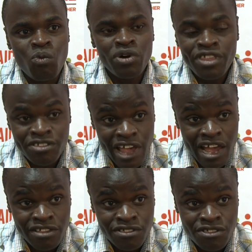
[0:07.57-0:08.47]
With the
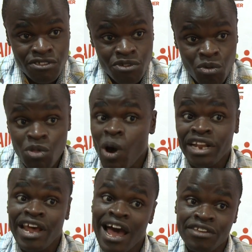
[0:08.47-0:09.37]
science, with
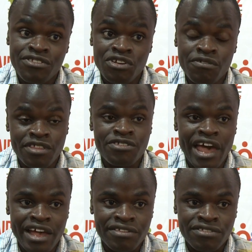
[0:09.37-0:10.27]
what I see of the
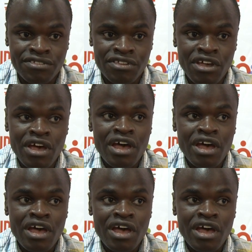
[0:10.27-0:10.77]
science,